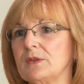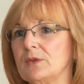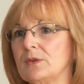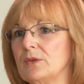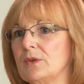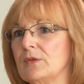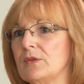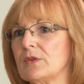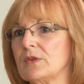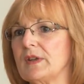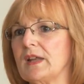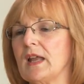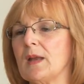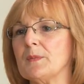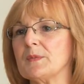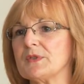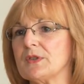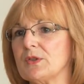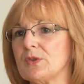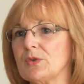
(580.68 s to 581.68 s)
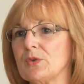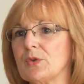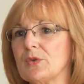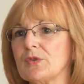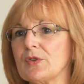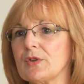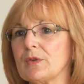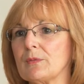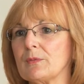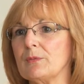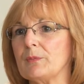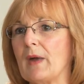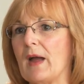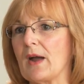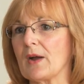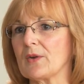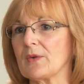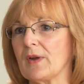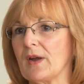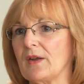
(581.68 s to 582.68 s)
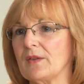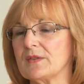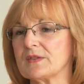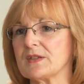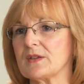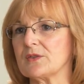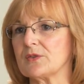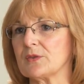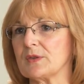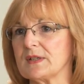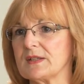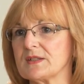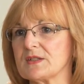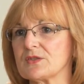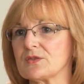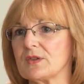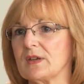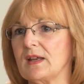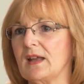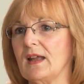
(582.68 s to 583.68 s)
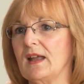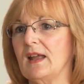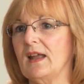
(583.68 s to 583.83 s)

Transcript: knew their names, he knew their backgrounds and their history.